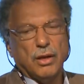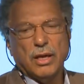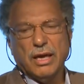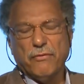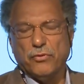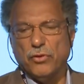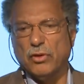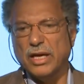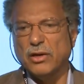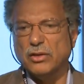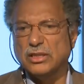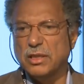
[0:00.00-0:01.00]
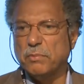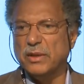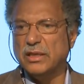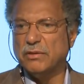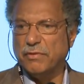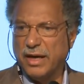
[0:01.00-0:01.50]
If you cannot simply
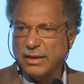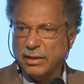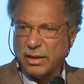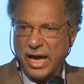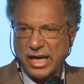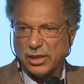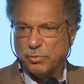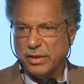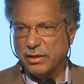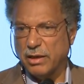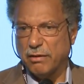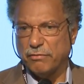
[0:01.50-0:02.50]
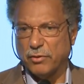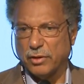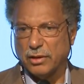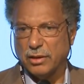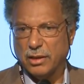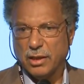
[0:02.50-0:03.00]
divide the catch by the effort,
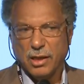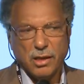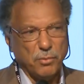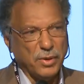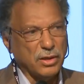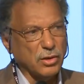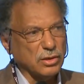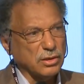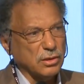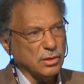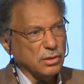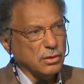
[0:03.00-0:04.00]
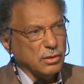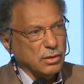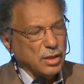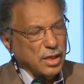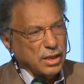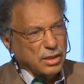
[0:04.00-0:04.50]
because
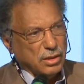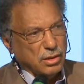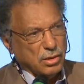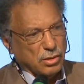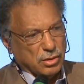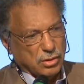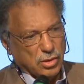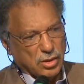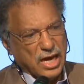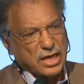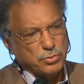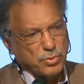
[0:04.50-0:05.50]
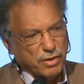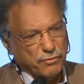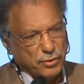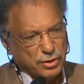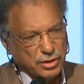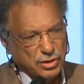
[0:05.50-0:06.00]
the catch per
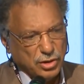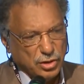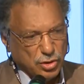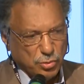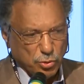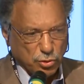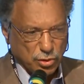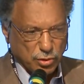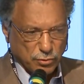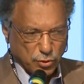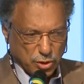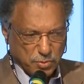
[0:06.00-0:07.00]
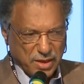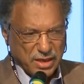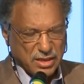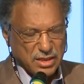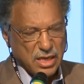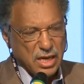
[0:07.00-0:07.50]
effort is distributed over
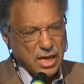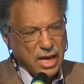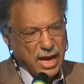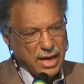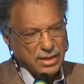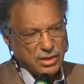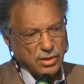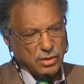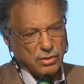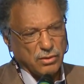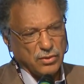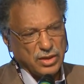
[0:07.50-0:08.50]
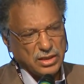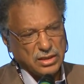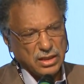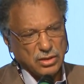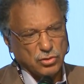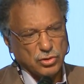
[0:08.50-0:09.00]
space, and this
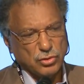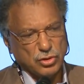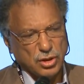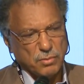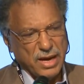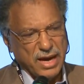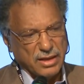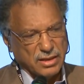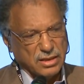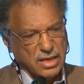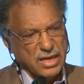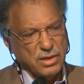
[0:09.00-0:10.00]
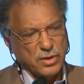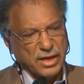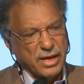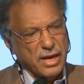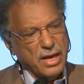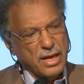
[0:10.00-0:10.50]
introduces a bias. Anyway,
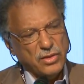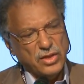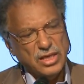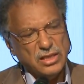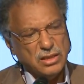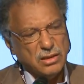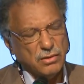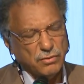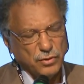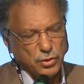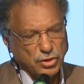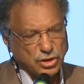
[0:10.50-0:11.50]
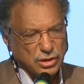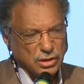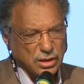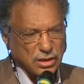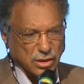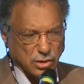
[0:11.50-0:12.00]
this version
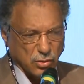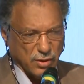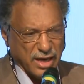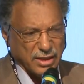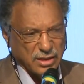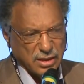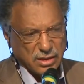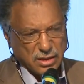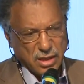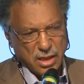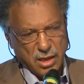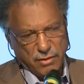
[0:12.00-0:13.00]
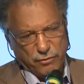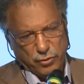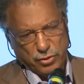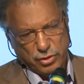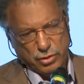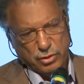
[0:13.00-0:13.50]
is corrected for
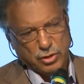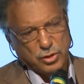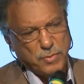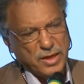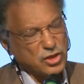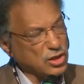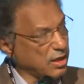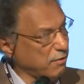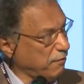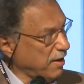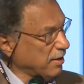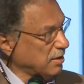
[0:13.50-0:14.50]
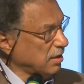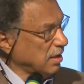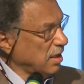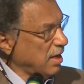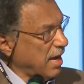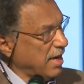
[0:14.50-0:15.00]
the spatial effect,
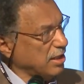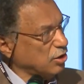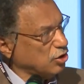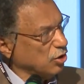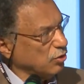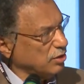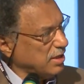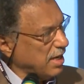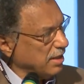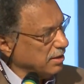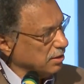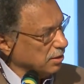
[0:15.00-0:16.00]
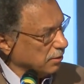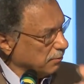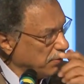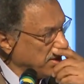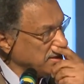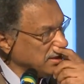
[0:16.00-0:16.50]
and it shows that
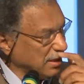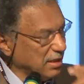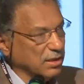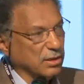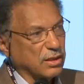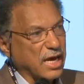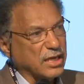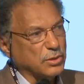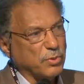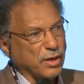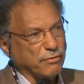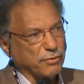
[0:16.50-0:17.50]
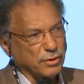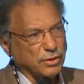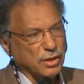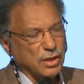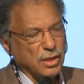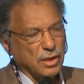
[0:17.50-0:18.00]
basically the catch per effort
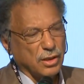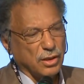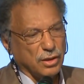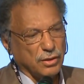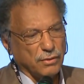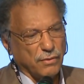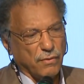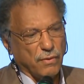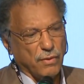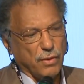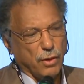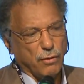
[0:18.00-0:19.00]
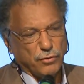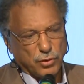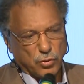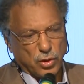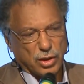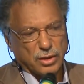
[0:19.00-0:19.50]
of the
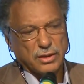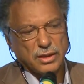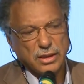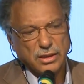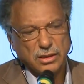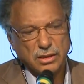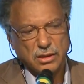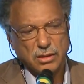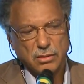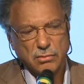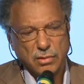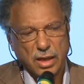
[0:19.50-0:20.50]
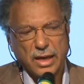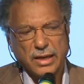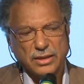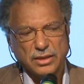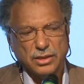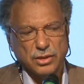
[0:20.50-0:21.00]
world
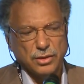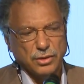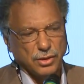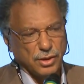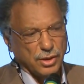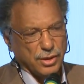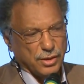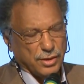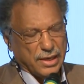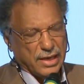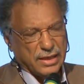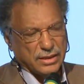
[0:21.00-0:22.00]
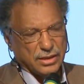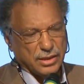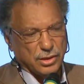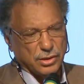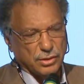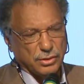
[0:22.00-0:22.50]
has
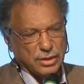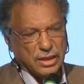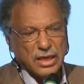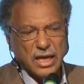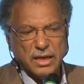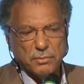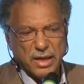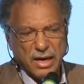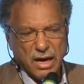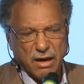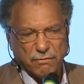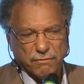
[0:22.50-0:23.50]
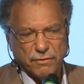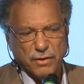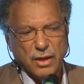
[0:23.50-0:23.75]
declined by half.